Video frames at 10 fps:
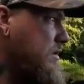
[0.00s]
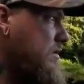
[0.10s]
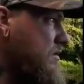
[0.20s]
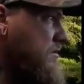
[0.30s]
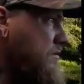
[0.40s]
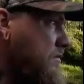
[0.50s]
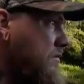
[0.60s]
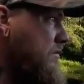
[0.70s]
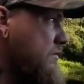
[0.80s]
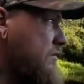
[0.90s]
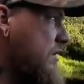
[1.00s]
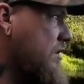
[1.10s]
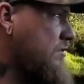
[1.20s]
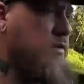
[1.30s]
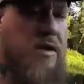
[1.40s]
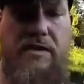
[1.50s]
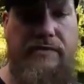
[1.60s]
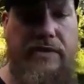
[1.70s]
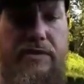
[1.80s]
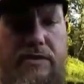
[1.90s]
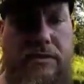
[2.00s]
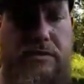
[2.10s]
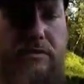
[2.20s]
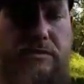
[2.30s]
I don't know. I just want to catfish.